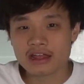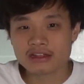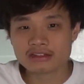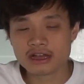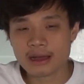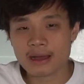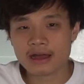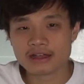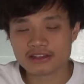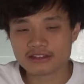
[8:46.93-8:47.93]

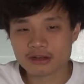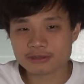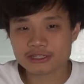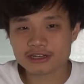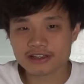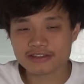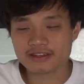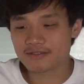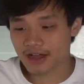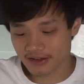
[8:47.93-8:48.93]
The description on
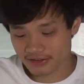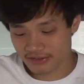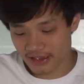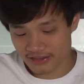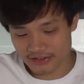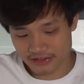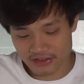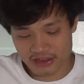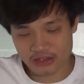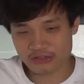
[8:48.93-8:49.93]
TeaBuyer says there's
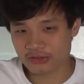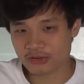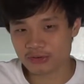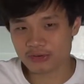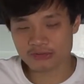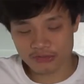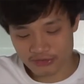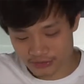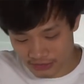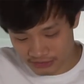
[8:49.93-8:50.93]
like a sucrose
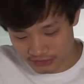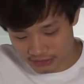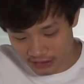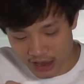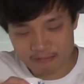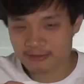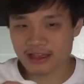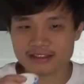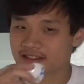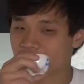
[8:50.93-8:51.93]
flavor to it. I'm
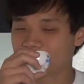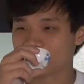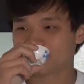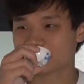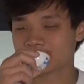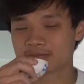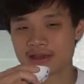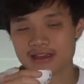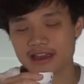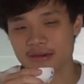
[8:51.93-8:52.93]
not
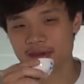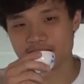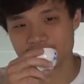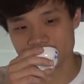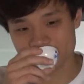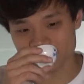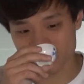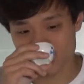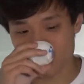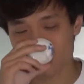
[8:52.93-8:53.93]
picking up any hints of
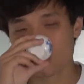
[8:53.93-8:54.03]
that.